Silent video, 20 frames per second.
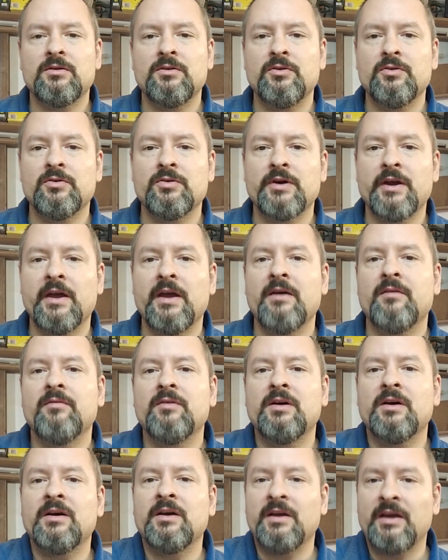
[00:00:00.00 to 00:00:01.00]
you
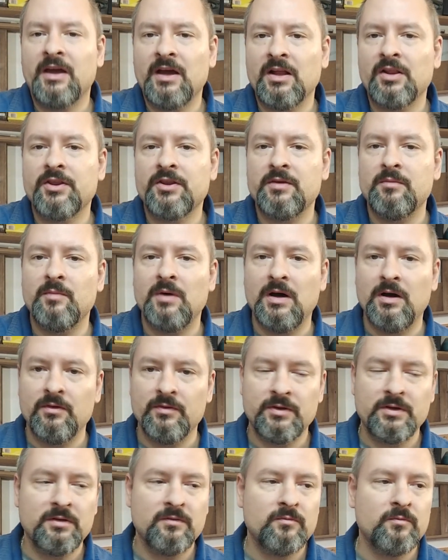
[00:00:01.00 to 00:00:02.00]
have a healthy
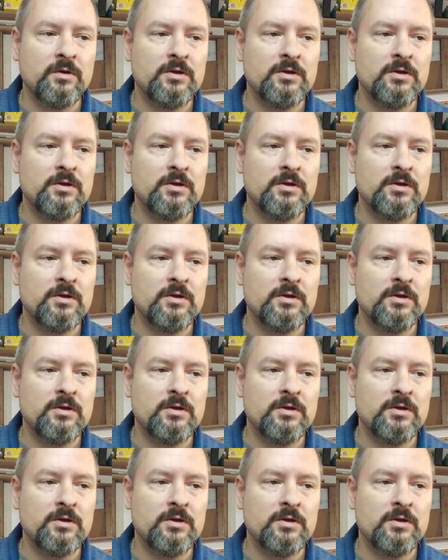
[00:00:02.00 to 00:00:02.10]
mouth,